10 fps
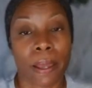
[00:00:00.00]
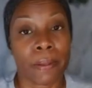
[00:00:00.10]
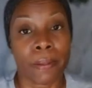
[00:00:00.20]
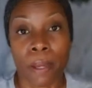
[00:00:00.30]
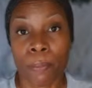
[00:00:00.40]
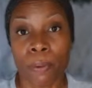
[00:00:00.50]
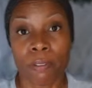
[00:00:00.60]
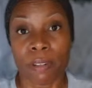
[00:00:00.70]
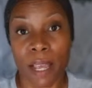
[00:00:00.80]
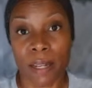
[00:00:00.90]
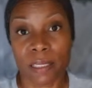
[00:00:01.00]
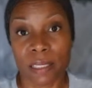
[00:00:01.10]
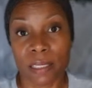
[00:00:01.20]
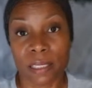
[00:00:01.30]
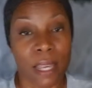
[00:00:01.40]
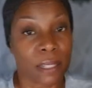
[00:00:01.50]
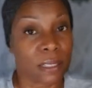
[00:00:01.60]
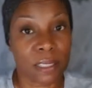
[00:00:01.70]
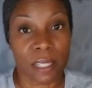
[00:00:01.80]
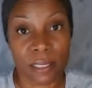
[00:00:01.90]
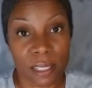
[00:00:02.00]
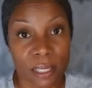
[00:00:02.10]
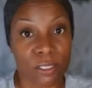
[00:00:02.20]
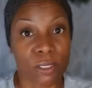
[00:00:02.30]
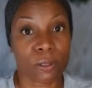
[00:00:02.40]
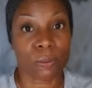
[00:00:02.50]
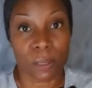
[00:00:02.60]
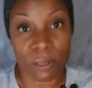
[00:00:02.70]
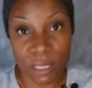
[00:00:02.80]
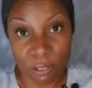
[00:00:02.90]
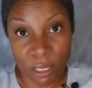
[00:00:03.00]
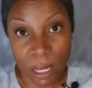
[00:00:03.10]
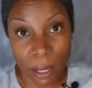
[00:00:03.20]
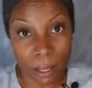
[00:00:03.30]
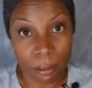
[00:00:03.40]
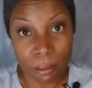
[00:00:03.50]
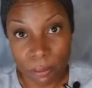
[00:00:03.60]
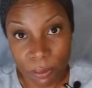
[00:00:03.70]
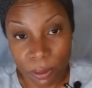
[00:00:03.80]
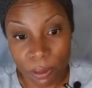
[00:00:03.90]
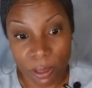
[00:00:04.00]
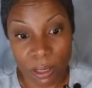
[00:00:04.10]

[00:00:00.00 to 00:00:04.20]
That word reconnaissance, I just can't say it. So we're going to say recon for